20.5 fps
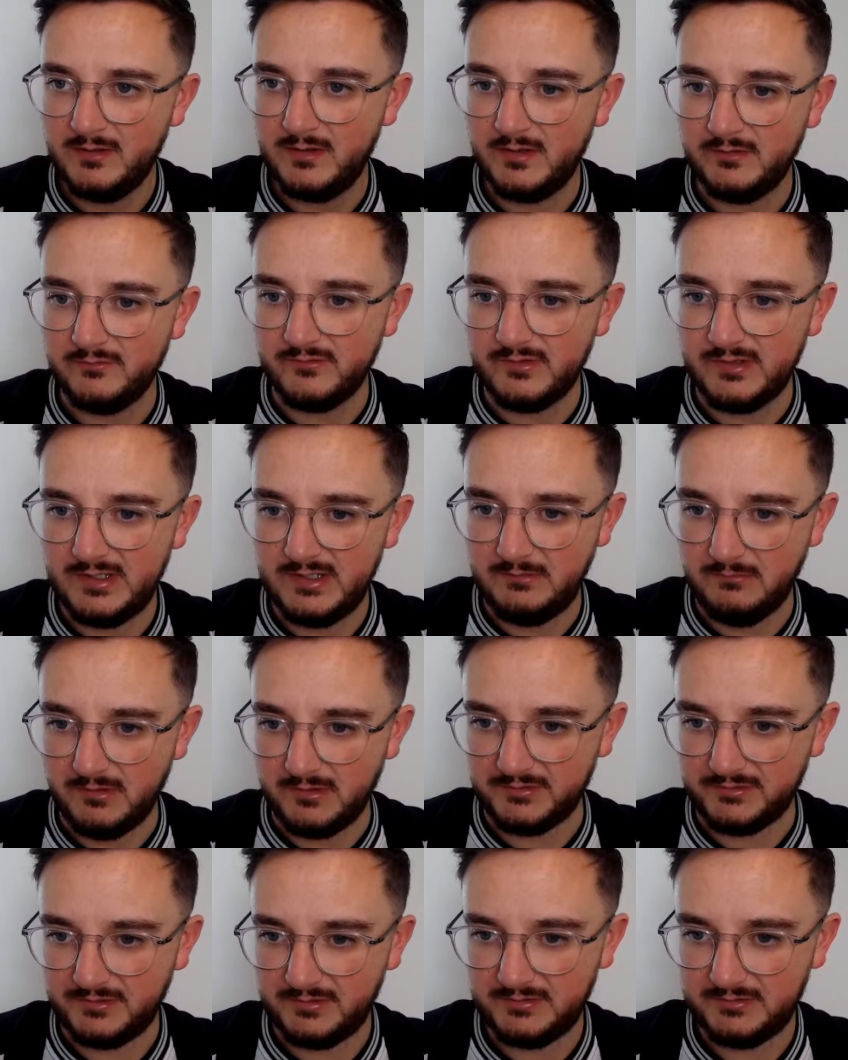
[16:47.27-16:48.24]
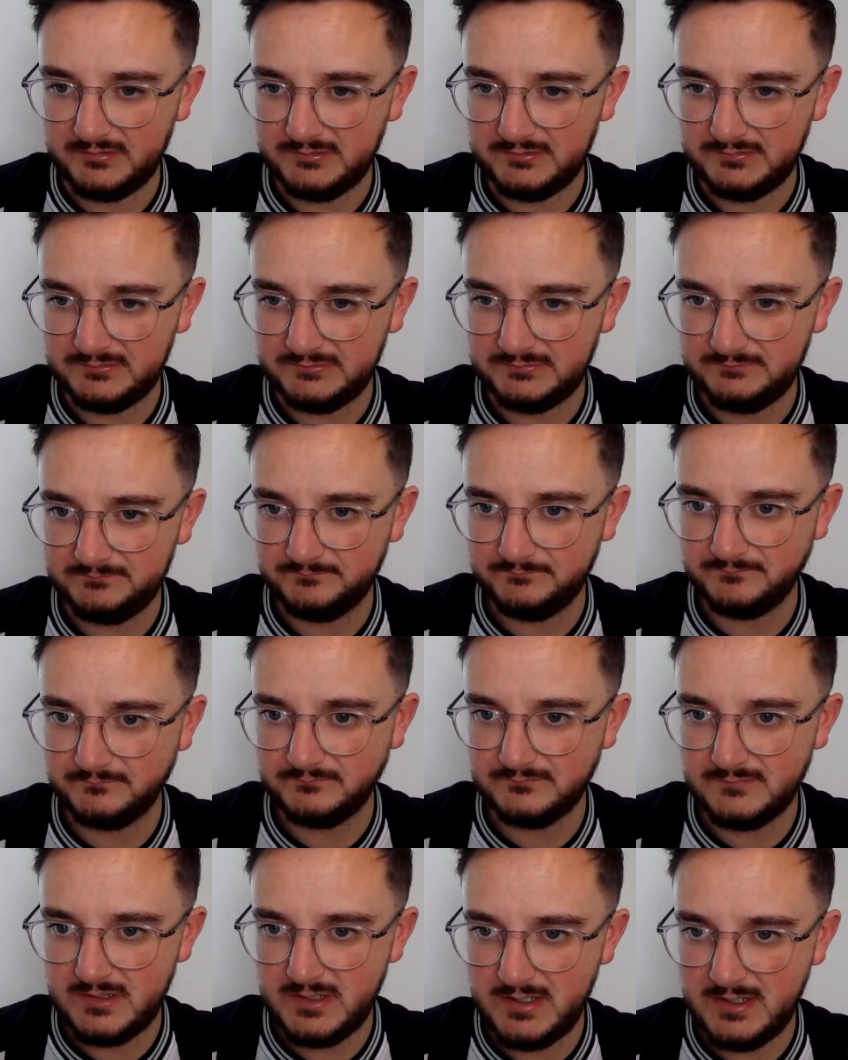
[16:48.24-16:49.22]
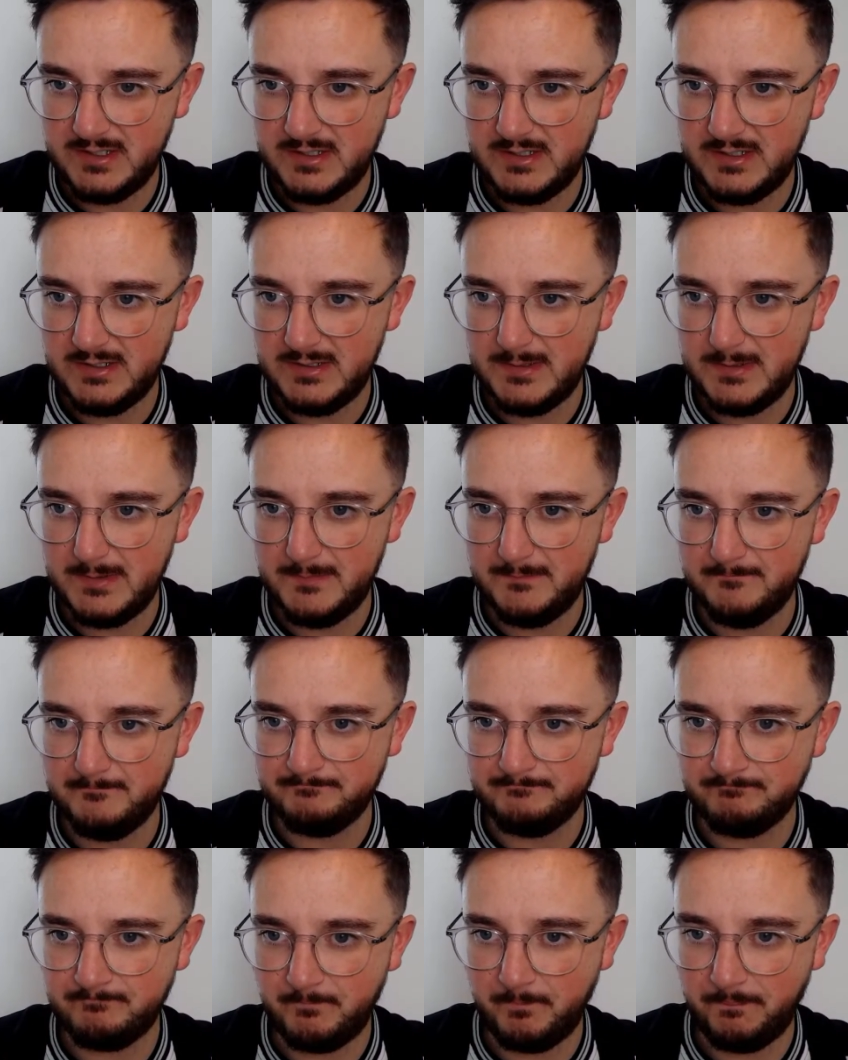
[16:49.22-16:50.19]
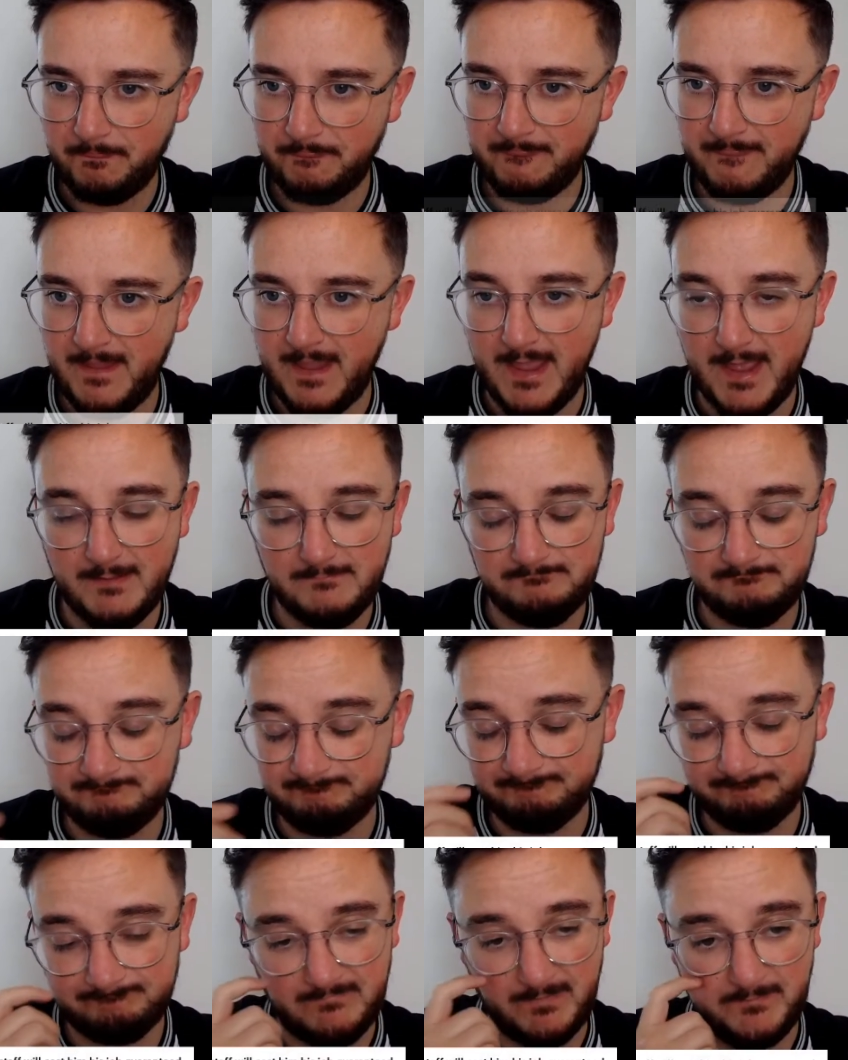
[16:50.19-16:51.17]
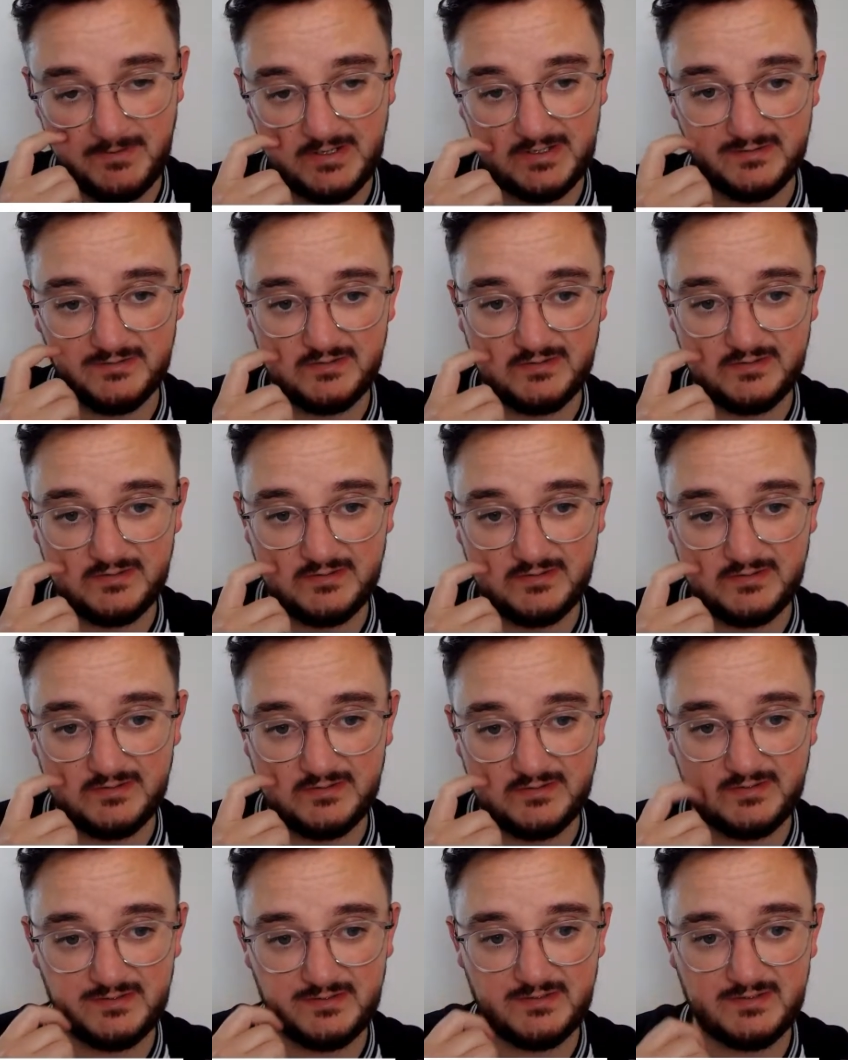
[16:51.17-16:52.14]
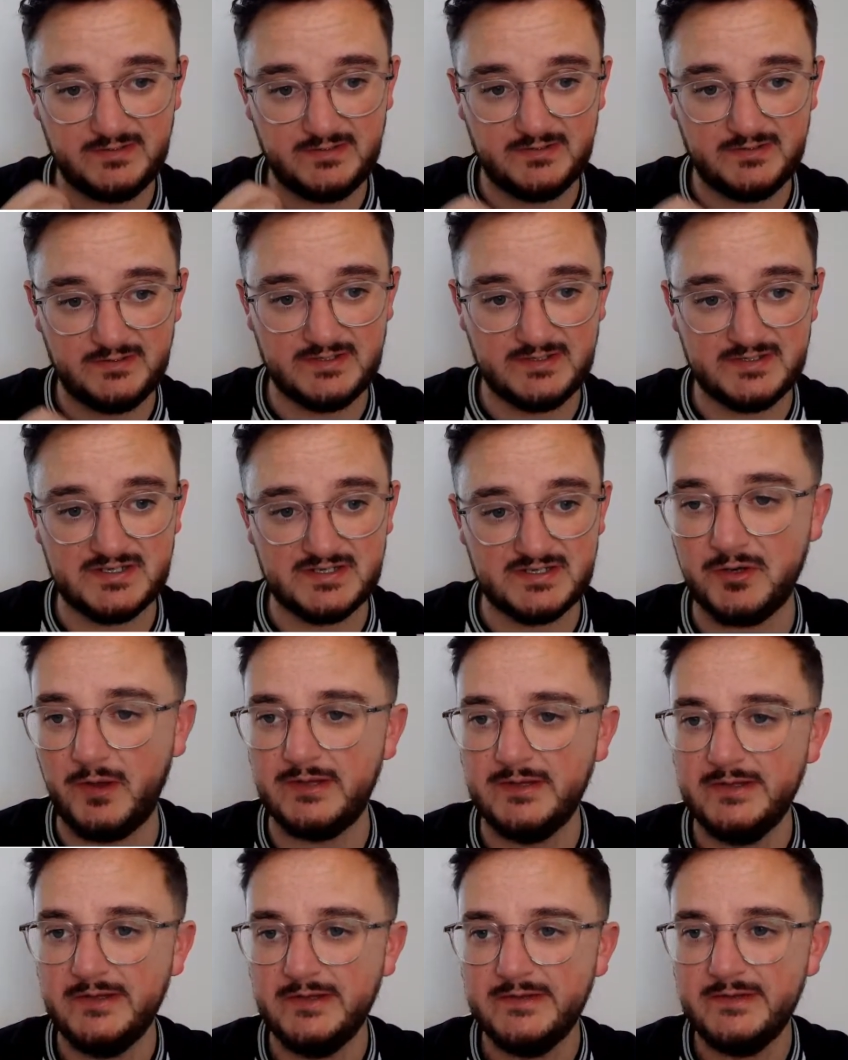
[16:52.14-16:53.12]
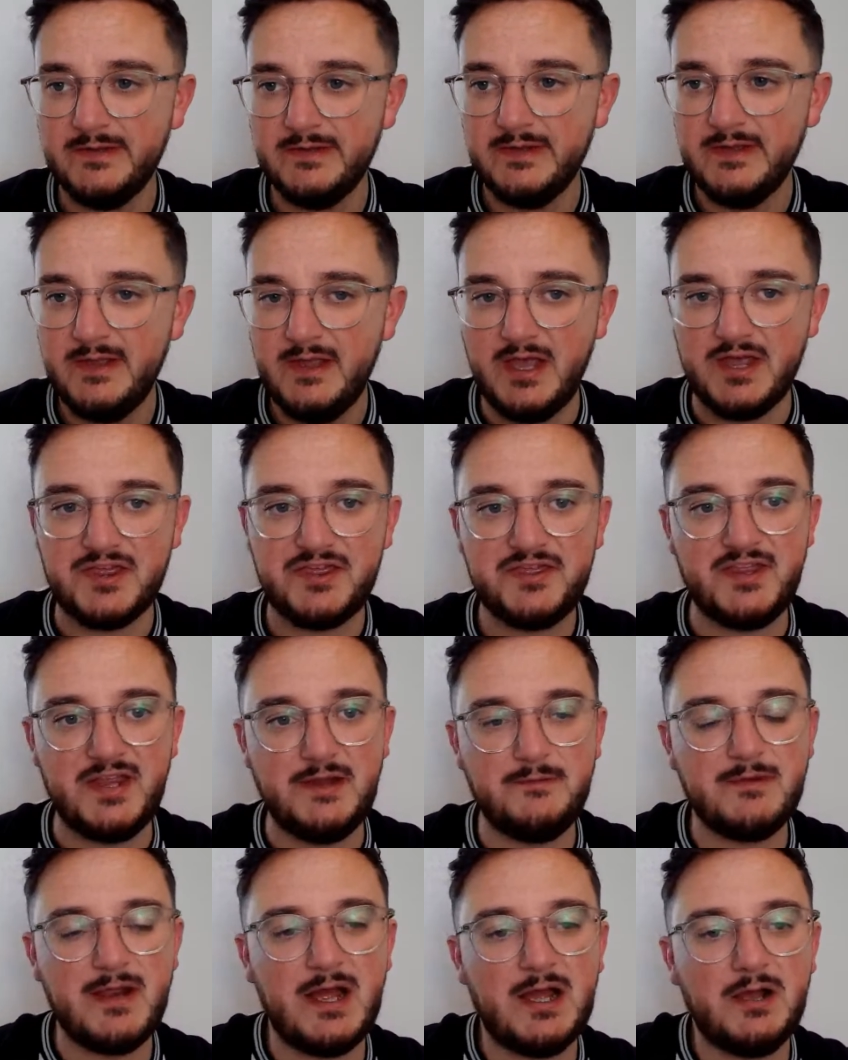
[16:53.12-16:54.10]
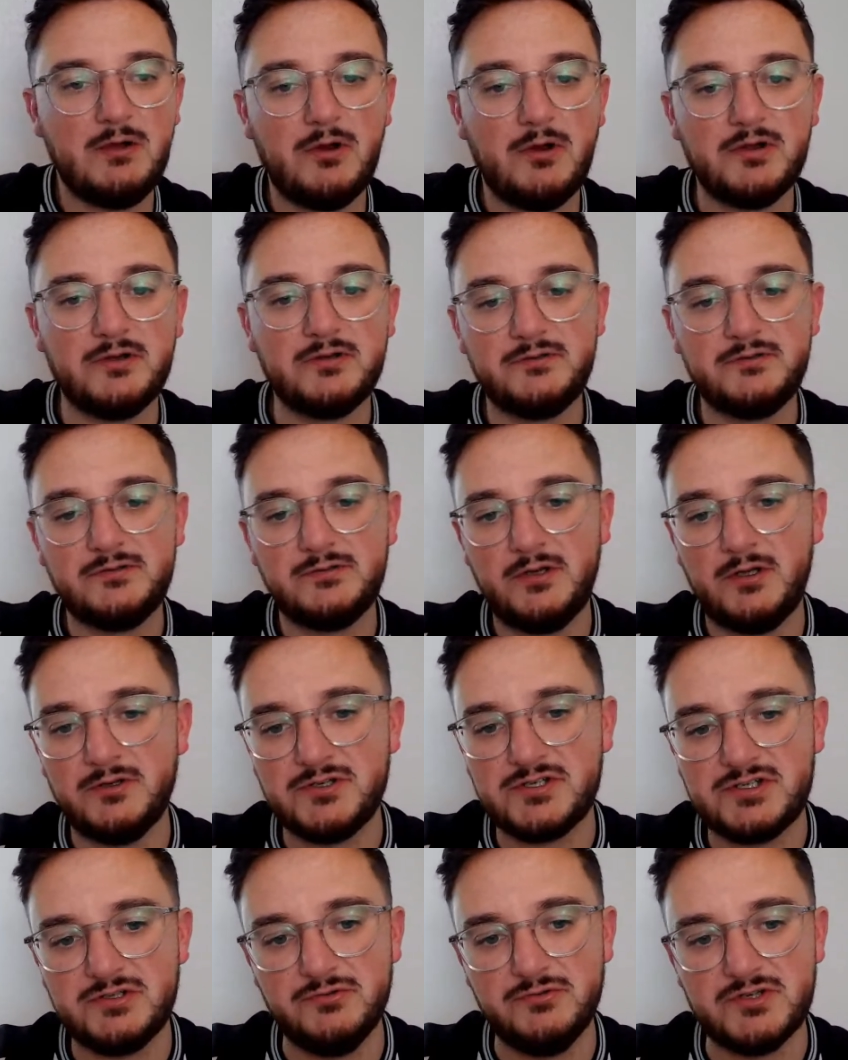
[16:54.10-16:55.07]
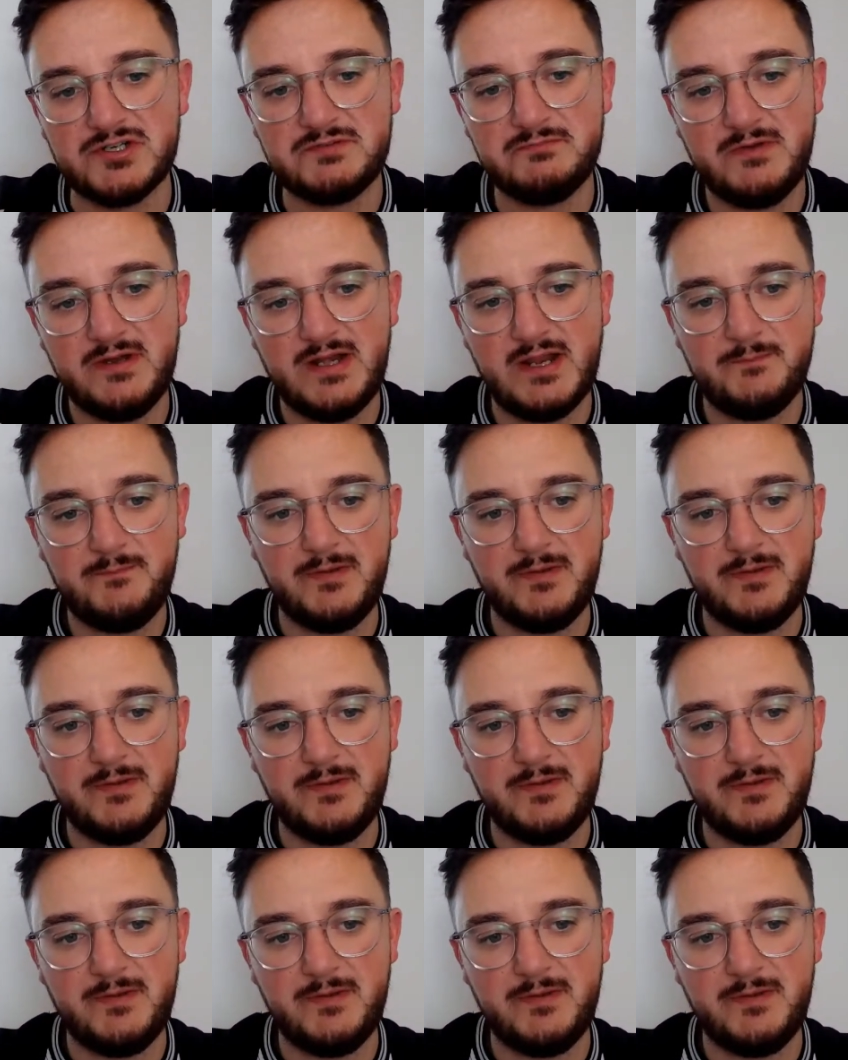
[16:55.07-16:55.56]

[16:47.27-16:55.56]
It really was. Yeah, I mean, this is becoming quite a theme now on social media.